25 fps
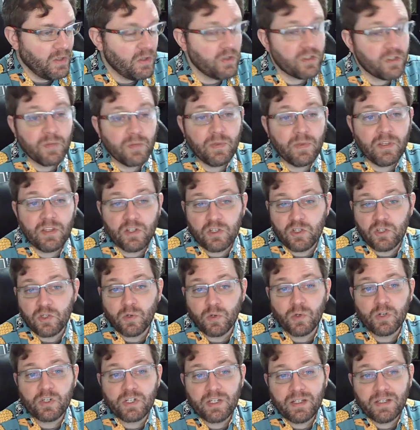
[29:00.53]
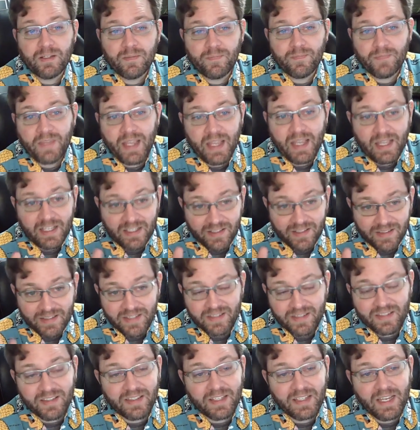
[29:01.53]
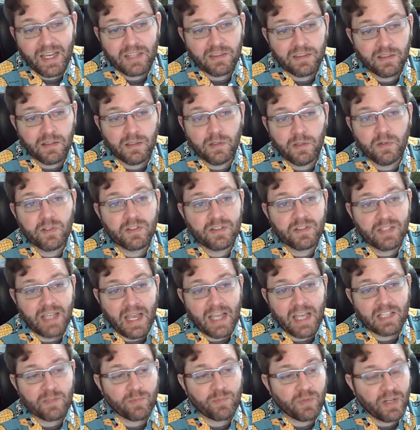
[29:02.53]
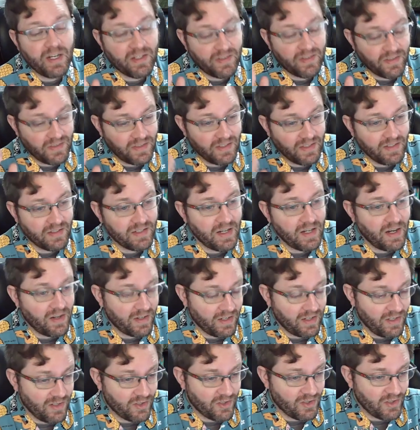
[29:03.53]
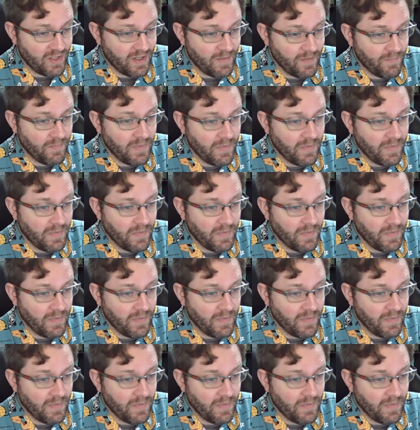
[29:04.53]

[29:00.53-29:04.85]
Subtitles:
used to be that Georgia consistently had the lowest gas prices in the entire country